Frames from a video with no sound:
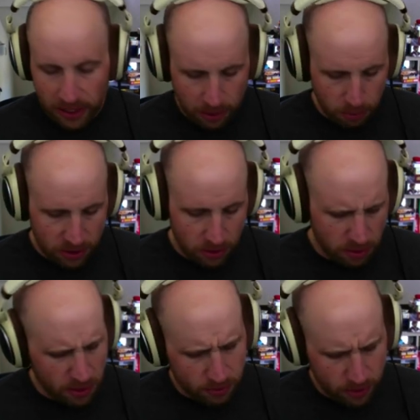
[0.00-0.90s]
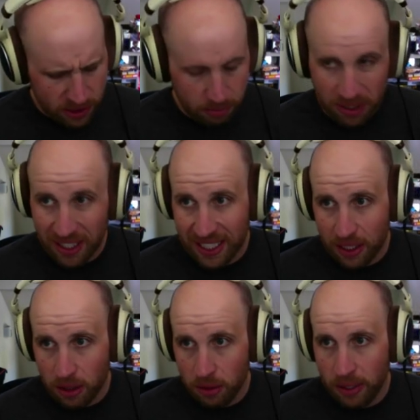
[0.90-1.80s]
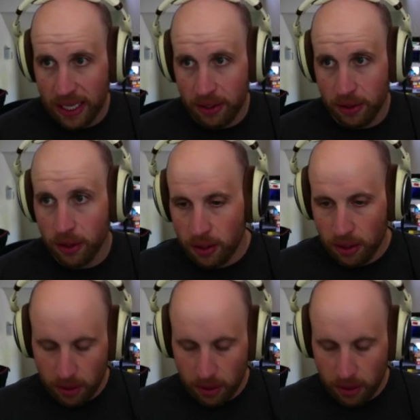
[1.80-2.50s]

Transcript: And then we'll look for something like include header.